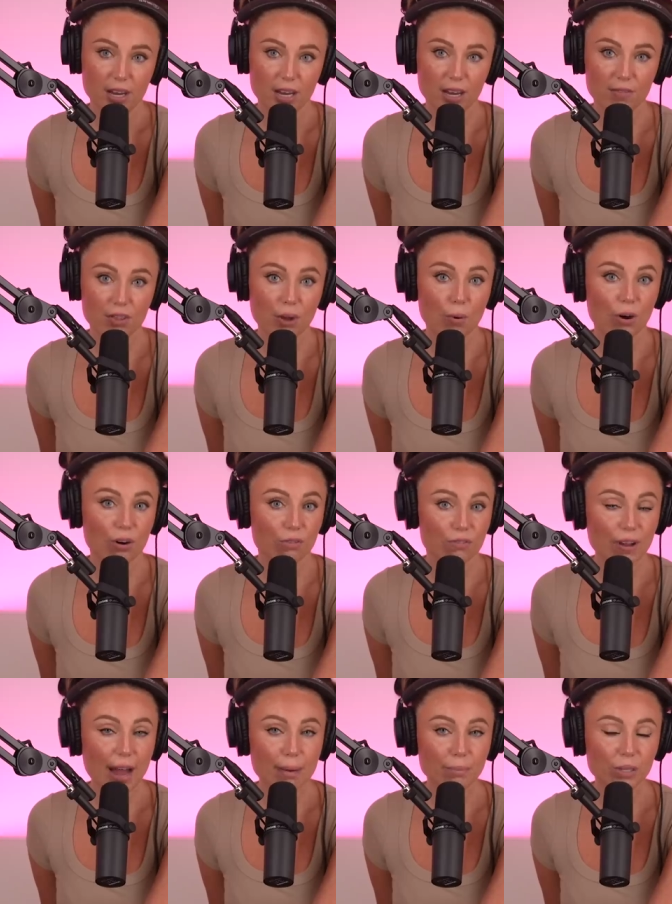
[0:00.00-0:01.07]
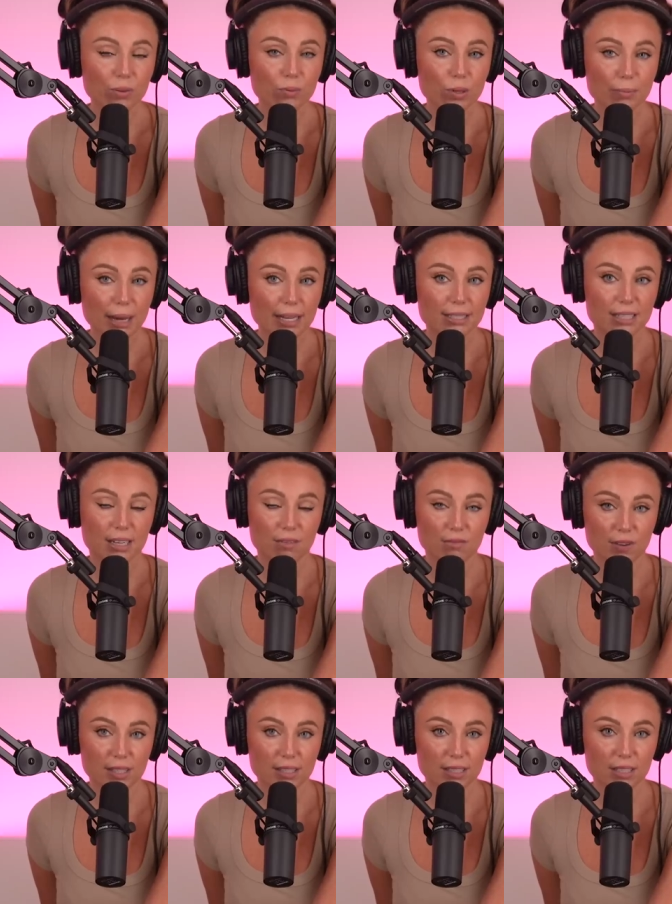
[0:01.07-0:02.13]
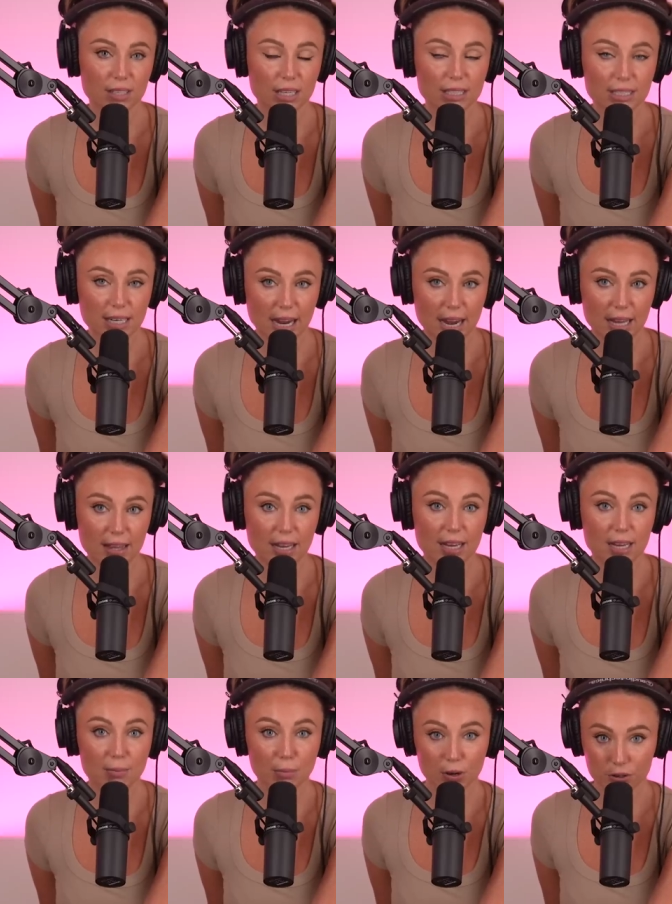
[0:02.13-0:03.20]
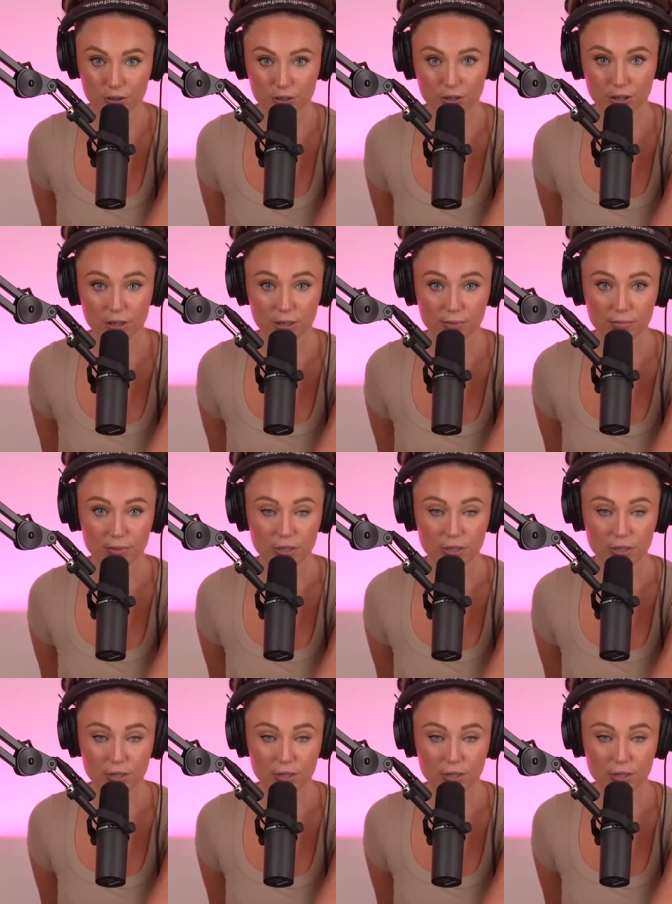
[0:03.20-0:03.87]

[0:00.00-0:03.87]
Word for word: even though her family remains convinced to this day that he murdered her.